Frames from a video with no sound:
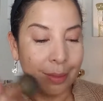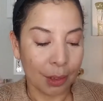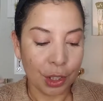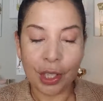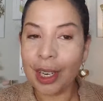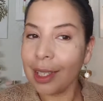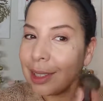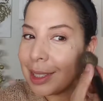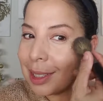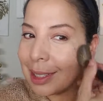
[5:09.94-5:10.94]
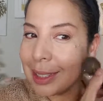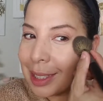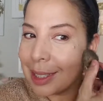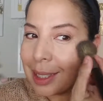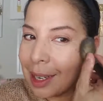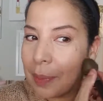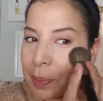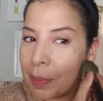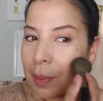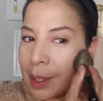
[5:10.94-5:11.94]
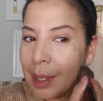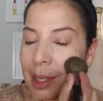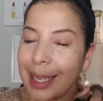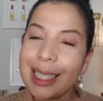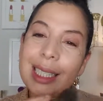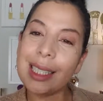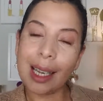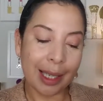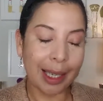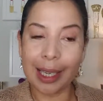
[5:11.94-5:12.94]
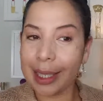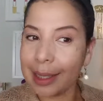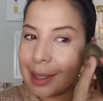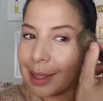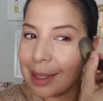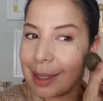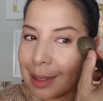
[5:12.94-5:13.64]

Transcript: so that it looks just like a sun-kissed.